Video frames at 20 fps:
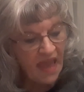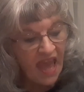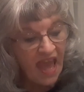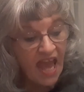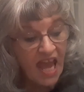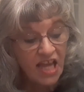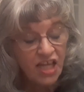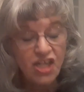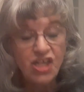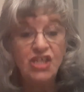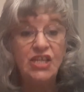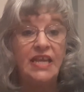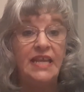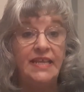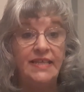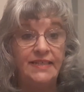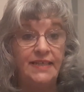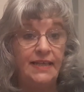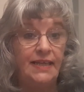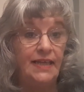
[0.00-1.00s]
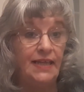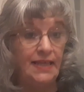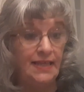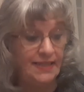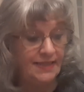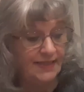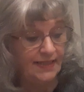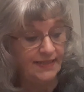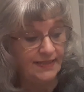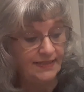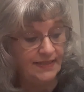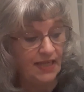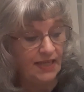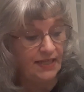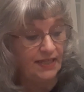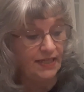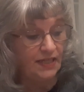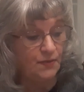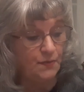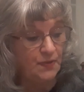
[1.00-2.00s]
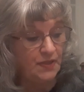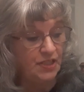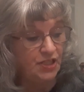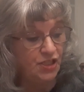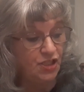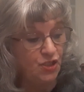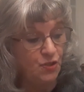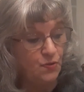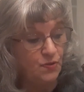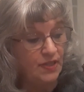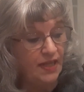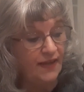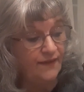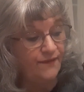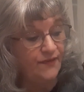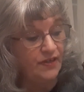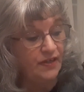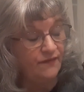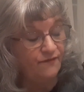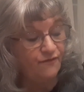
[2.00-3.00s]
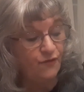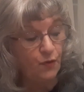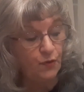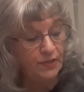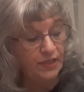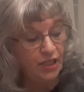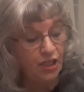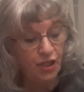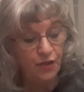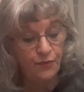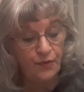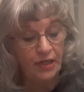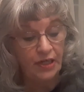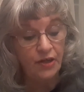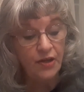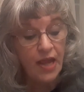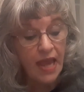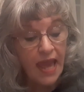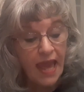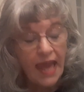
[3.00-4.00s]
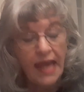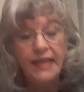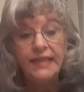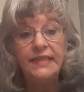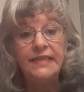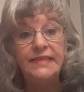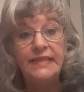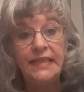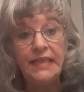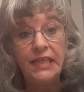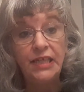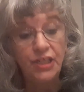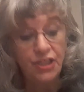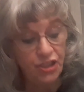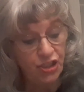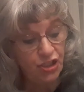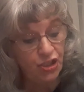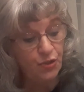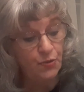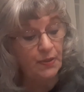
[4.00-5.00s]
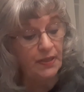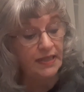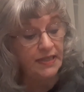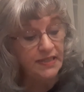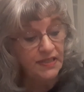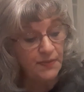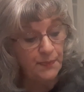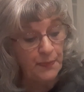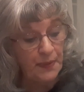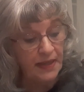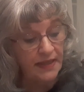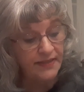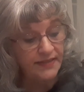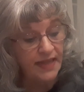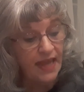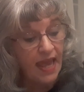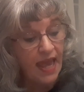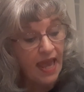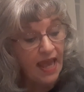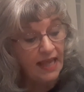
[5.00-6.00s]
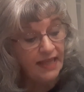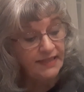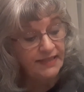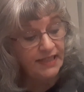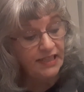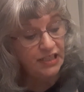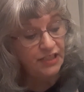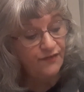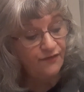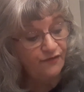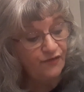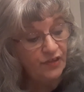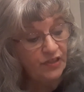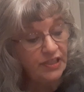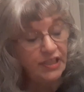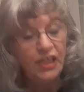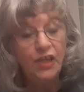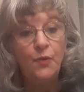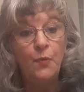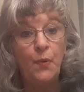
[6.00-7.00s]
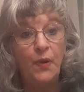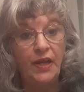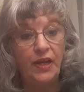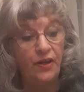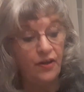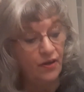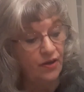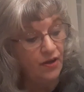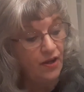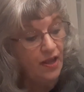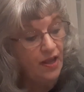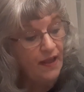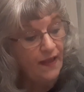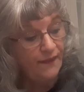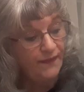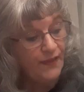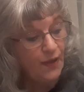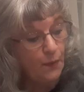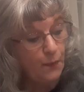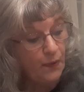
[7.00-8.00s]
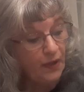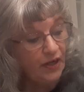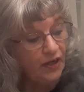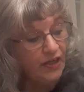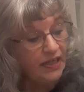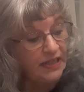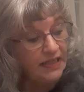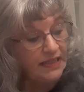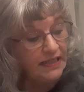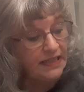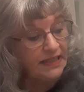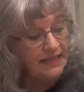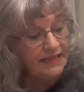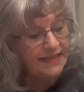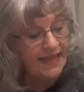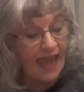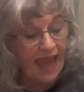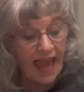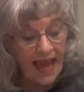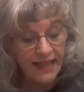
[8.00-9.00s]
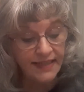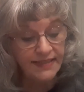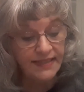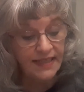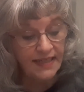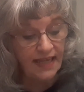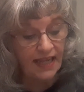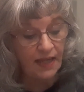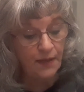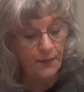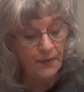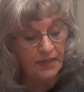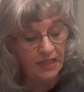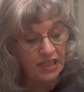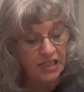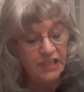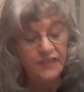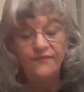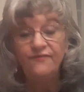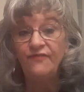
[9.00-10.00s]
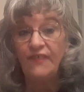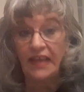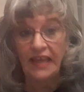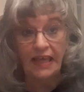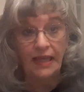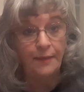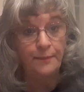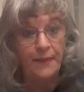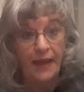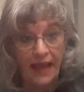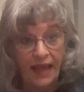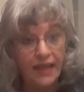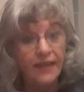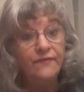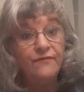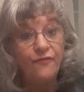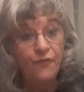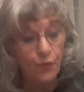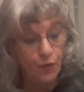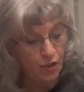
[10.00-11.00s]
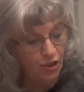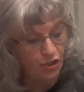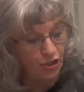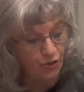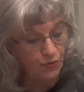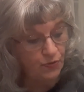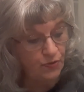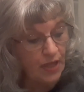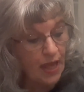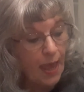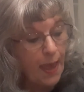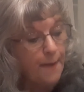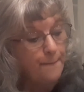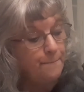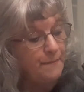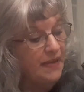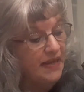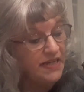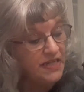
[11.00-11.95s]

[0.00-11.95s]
Hashtag is excited with his new life and unfolding career and is eager to do his best, as he is fully aware that where he is at today with his fame and fortune may